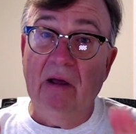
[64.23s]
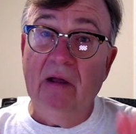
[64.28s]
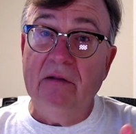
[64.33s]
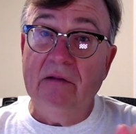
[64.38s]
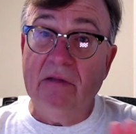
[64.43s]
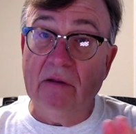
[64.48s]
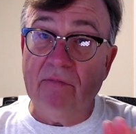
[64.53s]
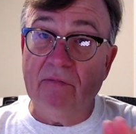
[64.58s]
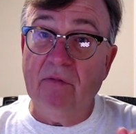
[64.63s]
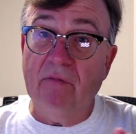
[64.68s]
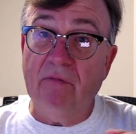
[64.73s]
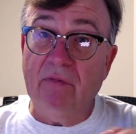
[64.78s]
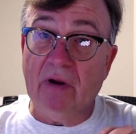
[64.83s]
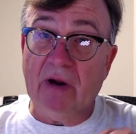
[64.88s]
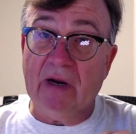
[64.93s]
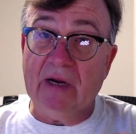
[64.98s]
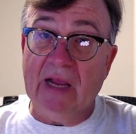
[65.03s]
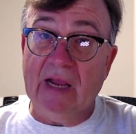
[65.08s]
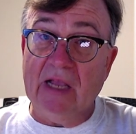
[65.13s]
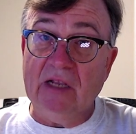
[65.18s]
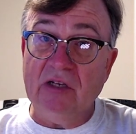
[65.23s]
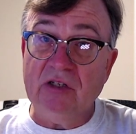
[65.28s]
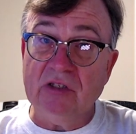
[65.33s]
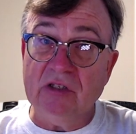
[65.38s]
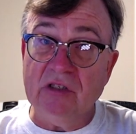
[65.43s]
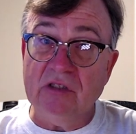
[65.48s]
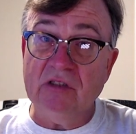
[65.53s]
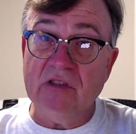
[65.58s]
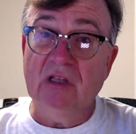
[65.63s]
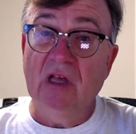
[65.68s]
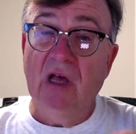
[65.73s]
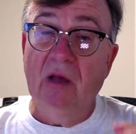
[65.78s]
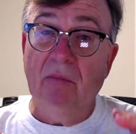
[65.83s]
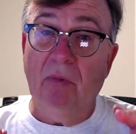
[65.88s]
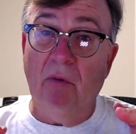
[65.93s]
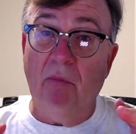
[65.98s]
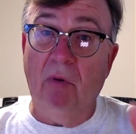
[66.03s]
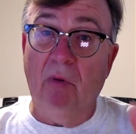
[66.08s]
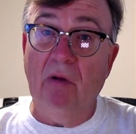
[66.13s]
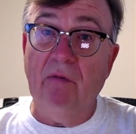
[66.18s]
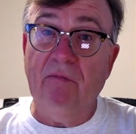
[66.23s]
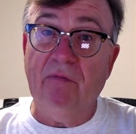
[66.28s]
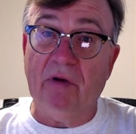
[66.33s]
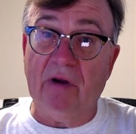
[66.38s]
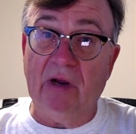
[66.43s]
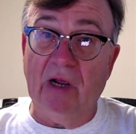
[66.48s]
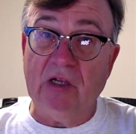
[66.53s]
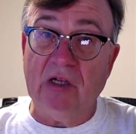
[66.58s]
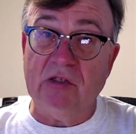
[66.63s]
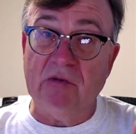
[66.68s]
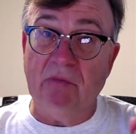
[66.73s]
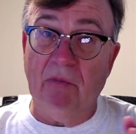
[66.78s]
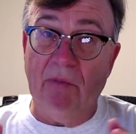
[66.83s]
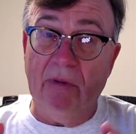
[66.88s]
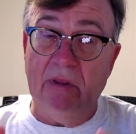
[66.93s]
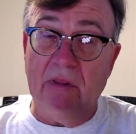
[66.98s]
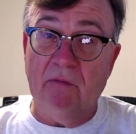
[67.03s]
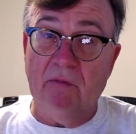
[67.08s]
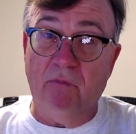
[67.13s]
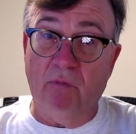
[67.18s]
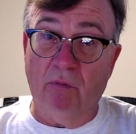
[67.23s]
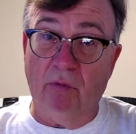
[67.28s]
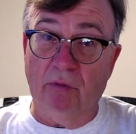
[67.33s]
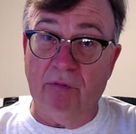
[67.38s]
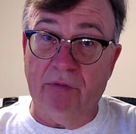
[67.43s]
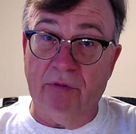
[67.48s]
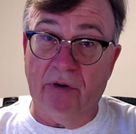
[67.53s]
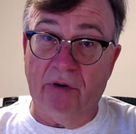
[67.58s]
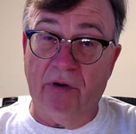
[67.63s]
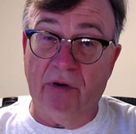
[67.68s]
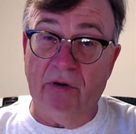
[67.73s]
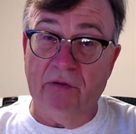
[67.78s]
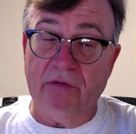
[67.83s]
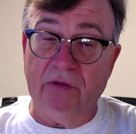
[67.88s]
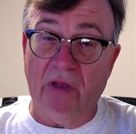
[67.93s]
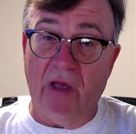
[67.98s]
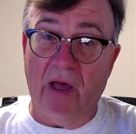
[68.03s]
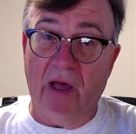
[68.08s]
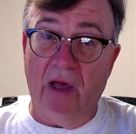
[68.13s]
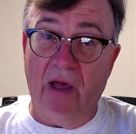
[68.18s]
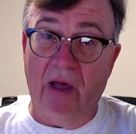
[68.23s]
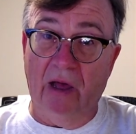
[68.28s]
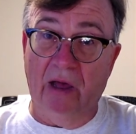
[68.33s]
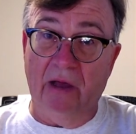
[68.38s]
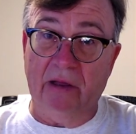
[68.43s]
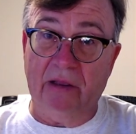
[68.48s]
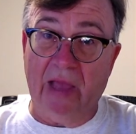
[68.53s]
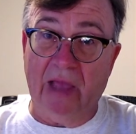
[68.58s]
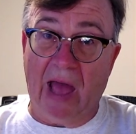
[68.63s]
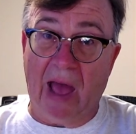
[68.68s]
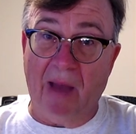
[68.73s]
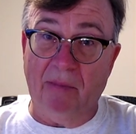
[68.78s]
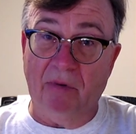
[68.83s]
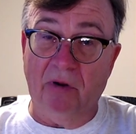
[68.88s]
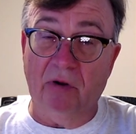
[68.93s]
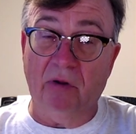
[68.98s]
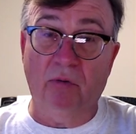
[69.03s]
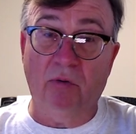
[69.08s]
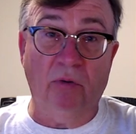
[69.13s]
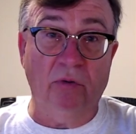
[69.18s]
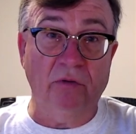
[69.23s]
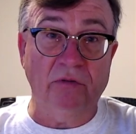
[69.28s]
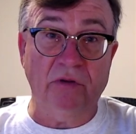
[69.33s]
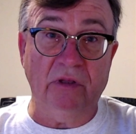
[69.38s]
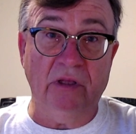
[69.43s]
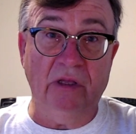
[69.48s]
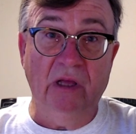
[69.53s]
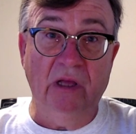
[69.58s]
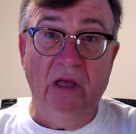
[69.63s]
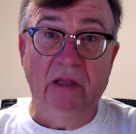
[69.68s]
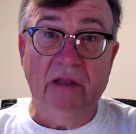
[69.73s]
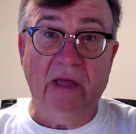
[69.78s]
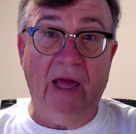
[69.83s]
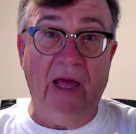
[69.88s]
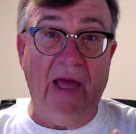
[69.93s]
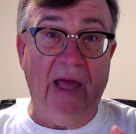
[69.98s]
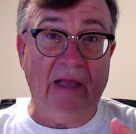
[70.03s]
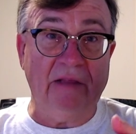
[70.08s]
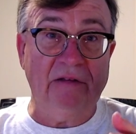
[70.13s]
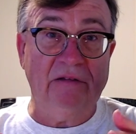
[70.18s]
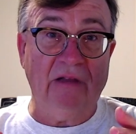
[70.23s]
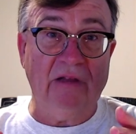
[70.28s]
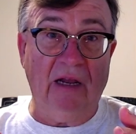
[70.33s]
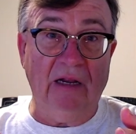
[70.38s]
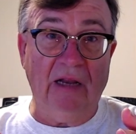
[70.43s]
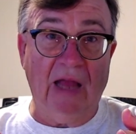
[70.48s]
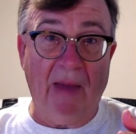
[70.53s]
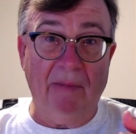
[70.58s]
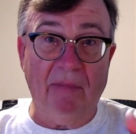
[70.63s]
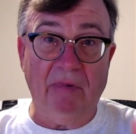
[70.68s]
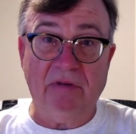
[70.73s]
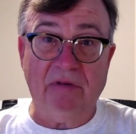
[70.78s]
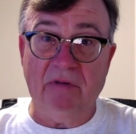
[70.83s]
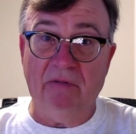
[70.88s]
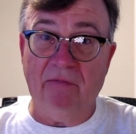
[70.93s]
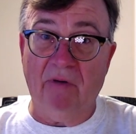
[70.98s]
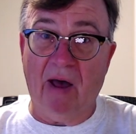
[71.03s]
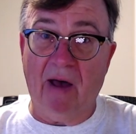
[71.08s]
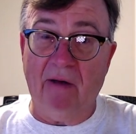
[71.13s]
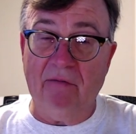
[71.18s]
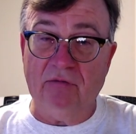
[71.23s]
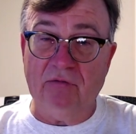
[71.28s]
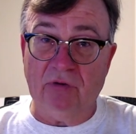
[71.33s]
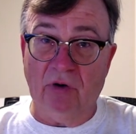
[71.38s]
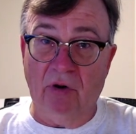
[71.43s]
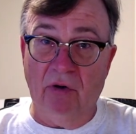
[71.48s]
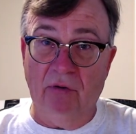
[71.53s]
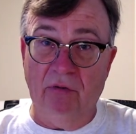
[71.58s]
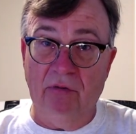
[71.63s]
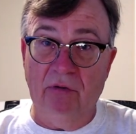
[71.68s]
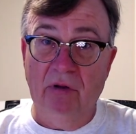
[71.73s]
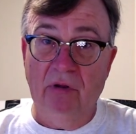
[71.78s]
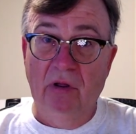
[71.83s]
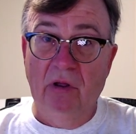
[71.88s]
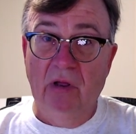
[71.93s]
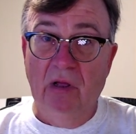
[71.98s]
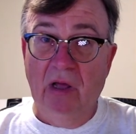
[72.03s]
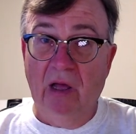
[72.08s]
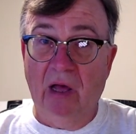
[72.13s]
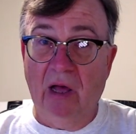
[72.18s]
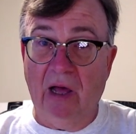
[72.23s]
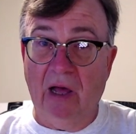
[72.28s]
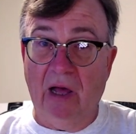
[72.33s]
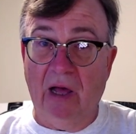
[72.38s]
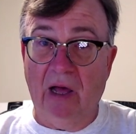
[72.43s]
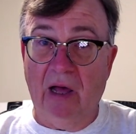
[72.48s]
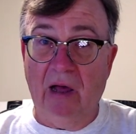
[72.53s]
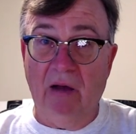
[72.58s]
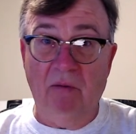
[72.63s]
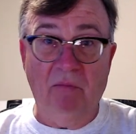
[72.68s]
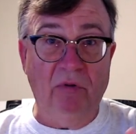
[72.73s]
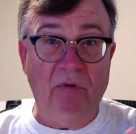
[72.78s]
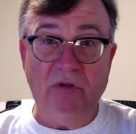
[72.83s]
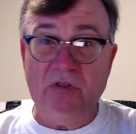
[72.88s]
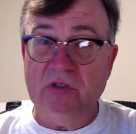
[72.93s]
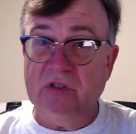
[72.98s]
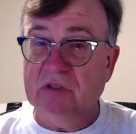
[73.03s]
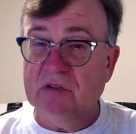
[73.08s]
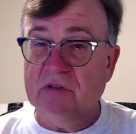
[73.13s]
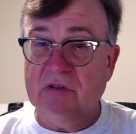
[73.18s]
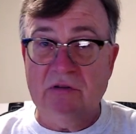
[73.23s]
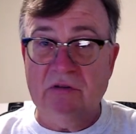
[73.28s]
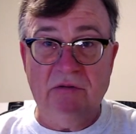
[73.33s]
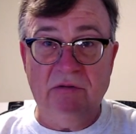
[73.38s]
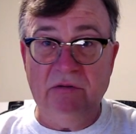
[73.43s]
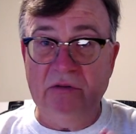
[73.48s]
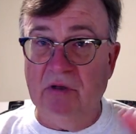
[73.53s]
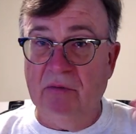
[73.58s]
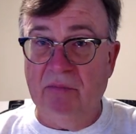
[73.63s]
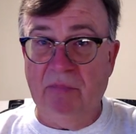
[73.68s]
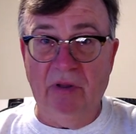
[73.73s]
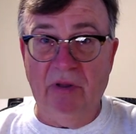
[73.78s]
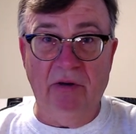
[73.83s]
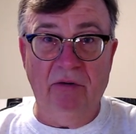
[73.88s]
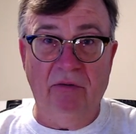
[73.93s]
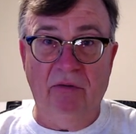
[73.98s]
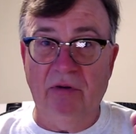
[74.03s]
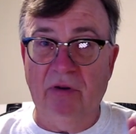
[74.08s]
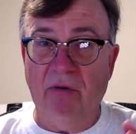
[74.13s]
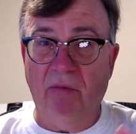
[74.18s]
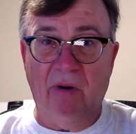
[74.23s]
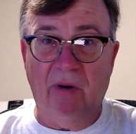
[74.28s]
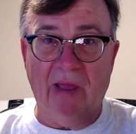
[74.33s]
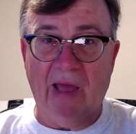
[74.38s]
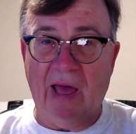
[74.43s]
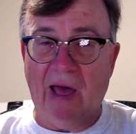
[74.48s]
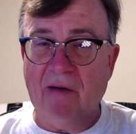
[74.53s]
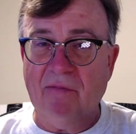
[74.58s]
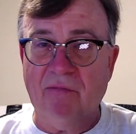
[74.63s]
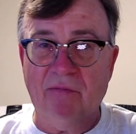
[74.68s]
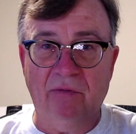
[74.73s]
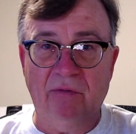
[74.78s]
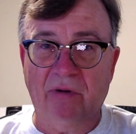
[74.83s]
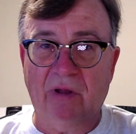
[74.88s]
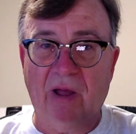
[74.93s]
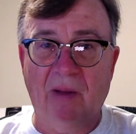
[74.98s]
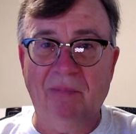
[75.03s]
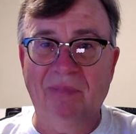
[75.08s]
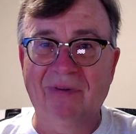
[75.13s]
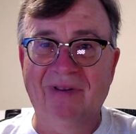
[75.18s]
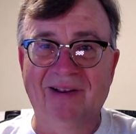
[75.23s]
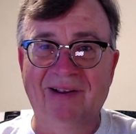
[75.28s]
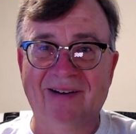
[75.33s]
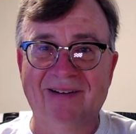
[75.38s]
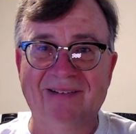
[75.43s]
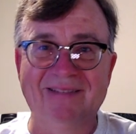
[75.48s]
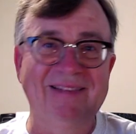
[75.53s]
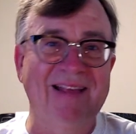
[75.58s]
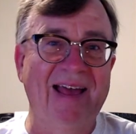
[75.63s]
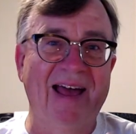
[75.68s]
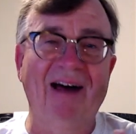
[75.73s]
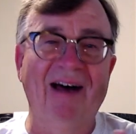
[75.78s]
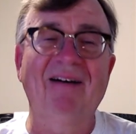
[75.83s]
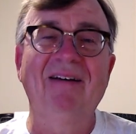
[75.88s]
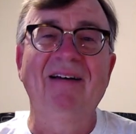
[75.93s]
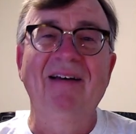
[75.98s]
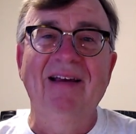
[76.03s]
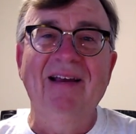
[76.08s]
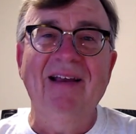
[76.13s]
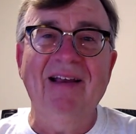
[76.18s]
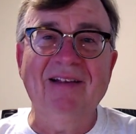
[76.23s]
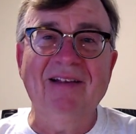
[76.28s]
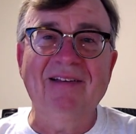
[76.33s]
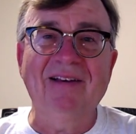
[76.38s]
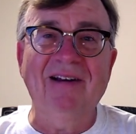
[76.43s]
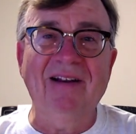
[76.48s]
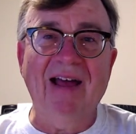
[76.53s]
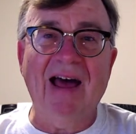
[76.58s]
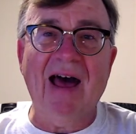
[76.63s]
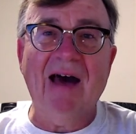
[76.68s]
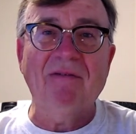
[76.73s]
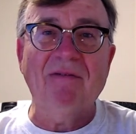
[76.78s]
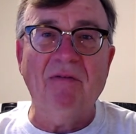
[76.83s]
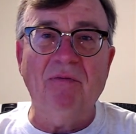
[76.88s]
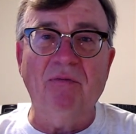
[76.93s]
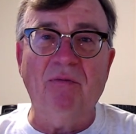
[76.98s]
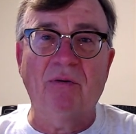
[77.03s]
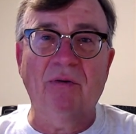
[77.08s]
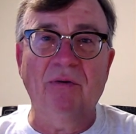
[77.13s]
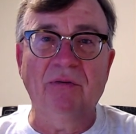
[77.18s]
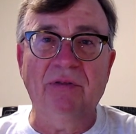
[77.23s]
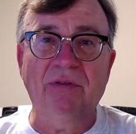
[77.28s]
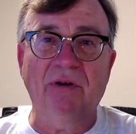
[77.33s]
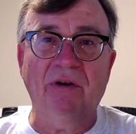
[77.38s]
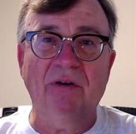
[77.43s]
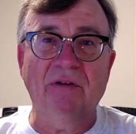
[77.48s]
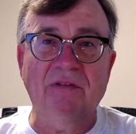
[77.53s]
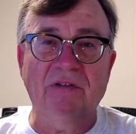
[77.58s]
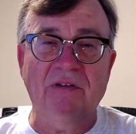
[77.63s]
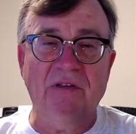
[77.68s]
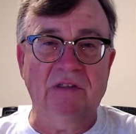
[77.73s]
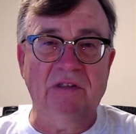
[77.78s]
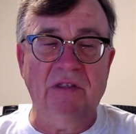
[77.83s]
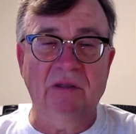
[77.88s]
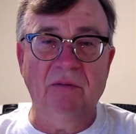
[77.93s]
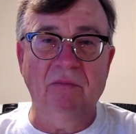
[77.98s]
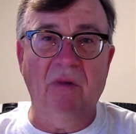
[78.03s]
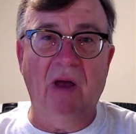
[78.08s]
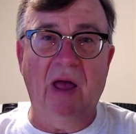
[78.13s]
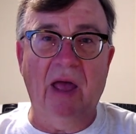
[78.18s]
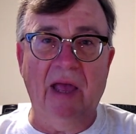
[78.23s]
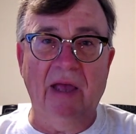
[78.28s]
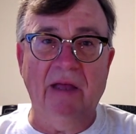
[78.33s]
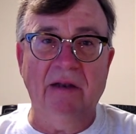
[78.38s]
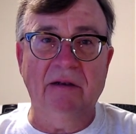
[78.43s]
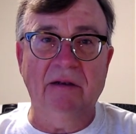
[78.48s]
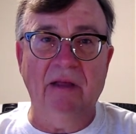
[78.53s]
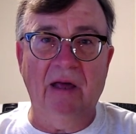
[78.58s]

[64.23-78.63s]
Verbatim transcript: different variations, but one variation will be the four thirds uh, camera, and of course the X Dynamics Evolve drone, uh, which has you know been on the way out for a couple years now, is going to have a four thirds system and.